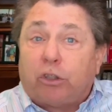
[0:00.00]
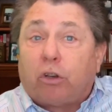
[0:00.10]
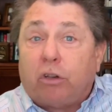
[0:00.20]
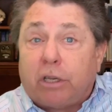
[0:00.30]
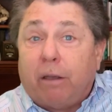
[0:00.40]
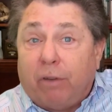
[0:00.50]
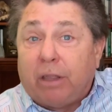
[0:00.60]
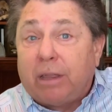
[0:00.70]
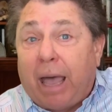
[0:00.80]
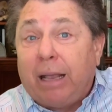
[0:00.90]
because giving
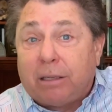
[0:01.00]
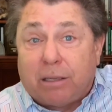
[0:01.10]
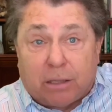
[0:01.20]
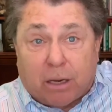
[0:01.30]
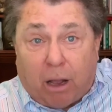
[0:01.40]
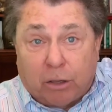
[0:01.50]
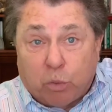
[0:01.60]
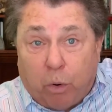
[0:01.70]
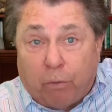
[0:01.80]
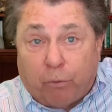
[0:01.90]
thanks is God's
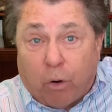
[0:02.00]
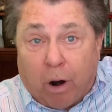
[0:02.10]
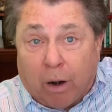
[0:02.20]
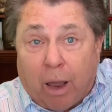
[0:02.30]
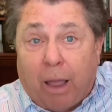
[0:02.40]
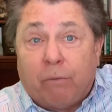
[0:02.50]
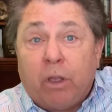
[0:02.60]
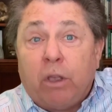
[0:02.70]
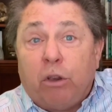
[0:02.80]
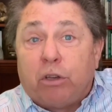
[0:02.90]
will for our life.
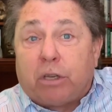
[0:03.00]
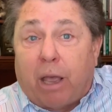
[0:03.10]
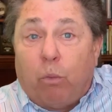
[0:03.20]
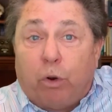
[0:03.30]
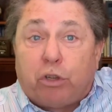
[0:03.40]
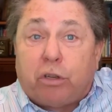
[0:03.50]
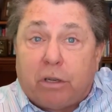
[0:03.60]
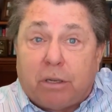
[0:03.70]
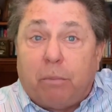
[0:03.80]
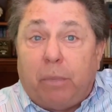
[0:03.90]
You say, which
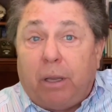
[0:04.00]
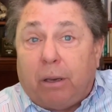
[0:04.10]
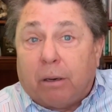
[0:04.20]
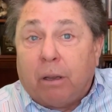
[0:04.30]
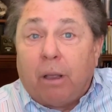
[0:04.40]
does it mean?